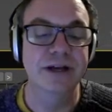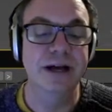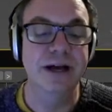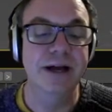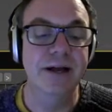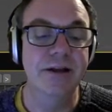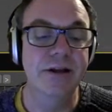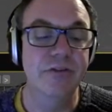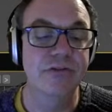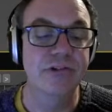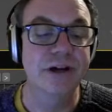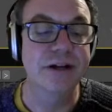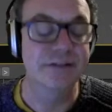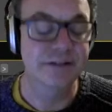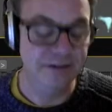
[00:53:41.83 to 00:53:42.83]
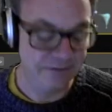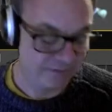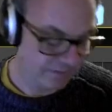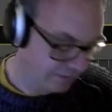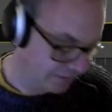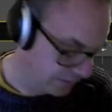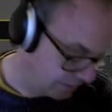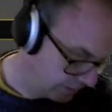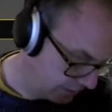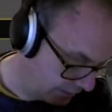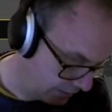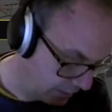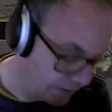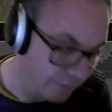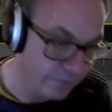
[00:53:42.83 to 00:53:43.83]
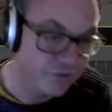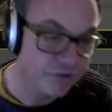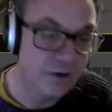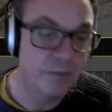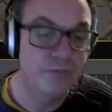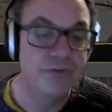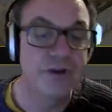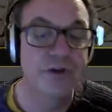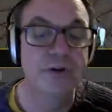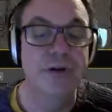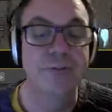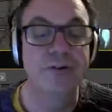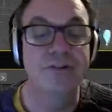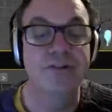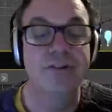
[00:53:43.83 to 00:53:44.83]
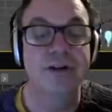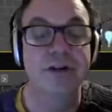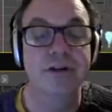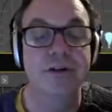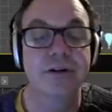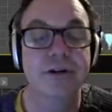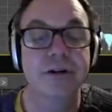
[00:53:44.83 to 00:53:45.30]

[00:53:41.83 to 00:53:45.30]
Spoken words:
and I've created in the top view, let me just show you,